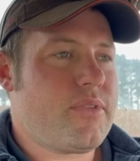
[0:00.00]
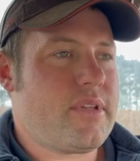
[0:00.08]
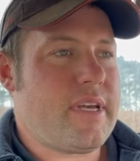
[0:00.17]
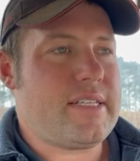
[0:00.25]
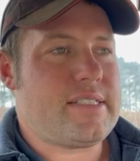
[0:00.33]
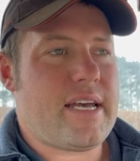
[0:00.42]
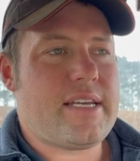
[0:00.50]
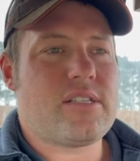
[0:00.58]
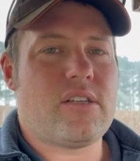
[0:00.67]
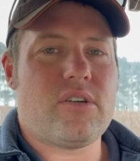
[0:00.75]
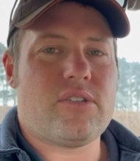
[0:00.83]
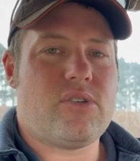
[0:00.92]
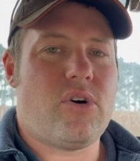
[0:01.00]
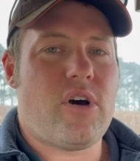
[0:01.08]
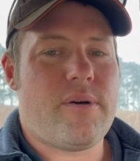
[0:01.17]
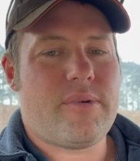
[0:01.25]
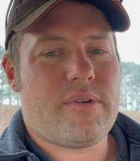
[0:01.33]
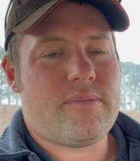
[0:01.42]
It takes a lot of
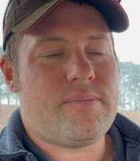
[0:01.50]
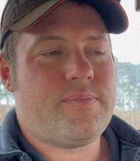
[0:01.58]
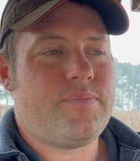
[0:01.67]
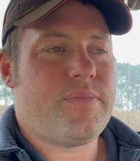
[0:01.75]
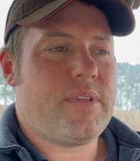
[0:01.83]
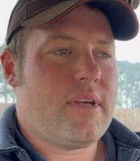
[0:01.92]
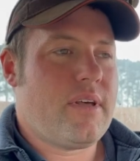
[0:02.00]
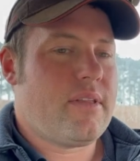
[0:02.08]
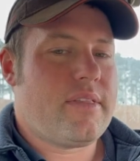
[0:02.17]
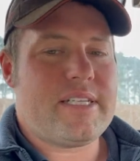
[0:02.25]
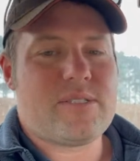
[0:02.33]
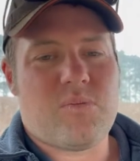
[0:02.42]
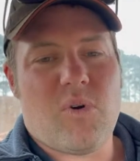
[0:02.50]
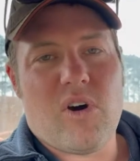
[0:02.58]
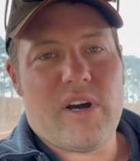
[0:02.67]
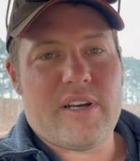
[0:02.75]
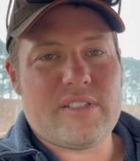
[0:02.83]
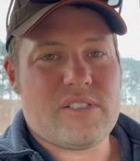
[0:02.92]
time, and that's
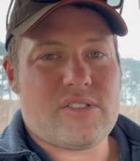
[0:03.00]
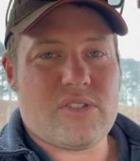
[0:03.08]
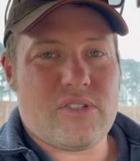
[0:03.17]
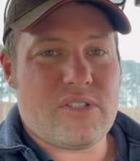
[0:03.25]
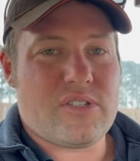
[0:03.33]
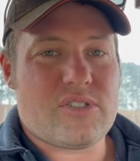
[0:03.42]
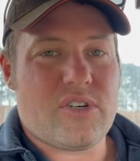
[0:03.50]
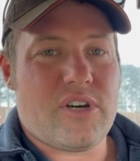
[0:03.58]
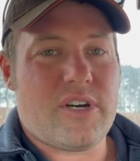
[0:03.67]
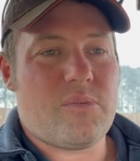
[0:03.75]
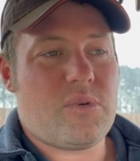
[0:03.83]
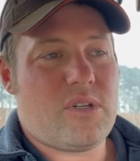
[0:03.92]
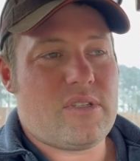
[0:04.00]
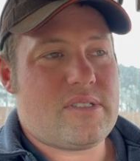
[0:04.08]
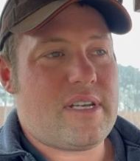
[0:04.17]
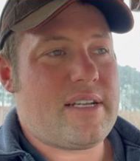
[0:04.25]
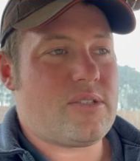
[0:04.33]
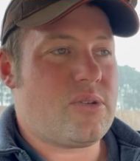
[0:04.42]
why I just sort of decided, well, I'll
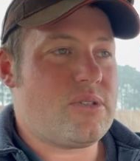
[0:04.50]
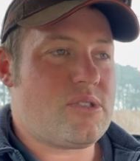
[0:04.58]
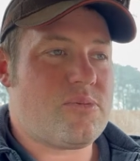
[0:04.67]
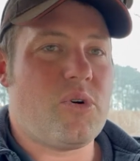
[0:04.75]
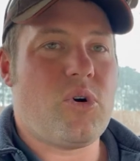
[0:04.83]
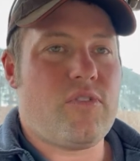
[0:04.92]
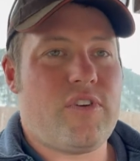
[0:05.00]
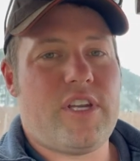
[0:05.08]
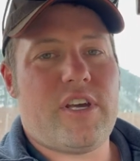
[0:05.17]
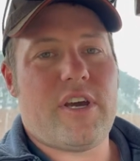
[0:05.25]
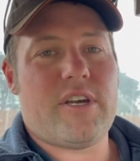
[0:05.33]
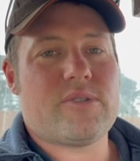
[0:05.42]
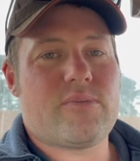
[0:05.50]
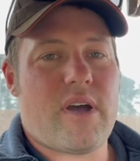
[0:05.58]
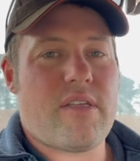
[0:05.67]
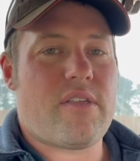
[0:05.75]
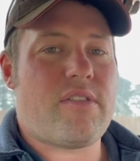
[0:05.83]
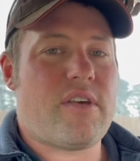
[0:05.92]
start doing small videos
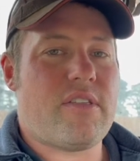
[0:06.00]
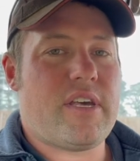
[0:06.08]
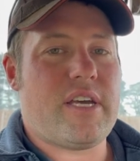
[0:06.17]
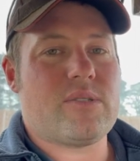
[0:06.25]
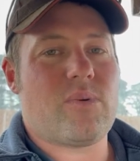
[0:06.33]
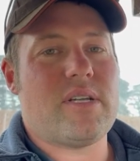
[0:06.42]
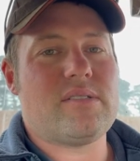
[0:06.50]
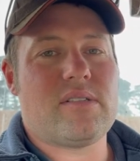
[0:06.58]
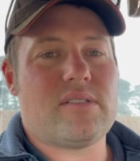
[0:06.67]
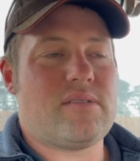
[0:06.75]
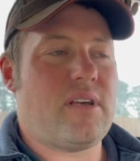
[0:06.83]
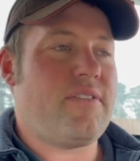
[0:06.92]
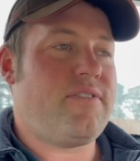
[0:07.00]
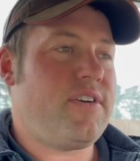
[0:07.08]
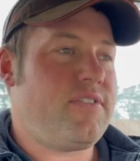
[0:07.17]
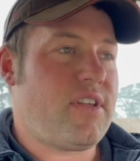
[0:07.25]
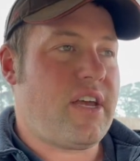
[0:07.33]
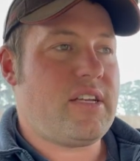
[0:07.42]
rather than these ones that are
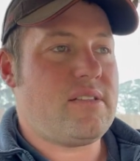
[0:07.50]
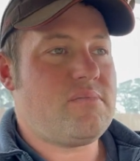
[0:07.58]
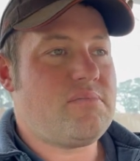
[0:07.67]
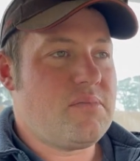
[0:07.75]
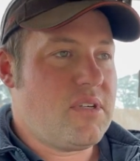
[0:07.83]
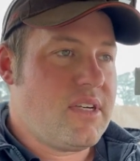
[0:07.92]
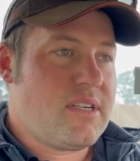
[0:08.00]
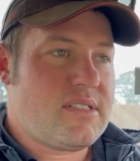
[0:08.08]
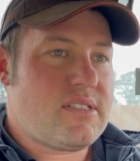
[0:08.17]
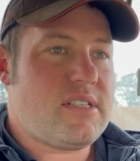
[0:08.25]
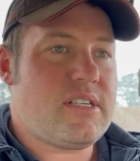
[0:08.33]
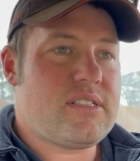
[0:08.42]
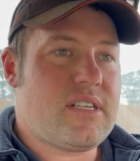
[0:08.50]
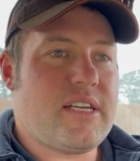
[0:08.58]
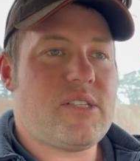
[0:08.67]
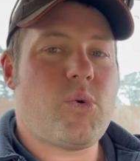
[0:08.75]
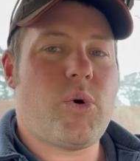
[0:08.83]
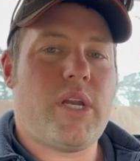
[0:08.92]
15, 16,
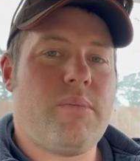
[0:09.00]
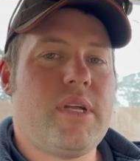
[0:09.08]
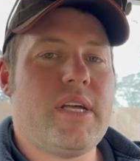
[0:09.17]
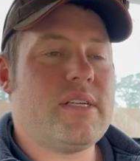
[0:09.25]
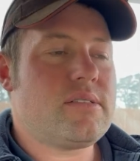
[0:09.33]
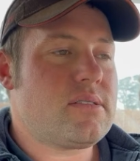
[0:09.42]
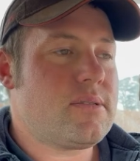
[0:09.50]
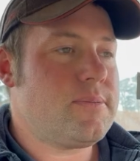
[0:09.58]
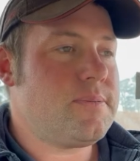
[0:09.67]
20 minutes.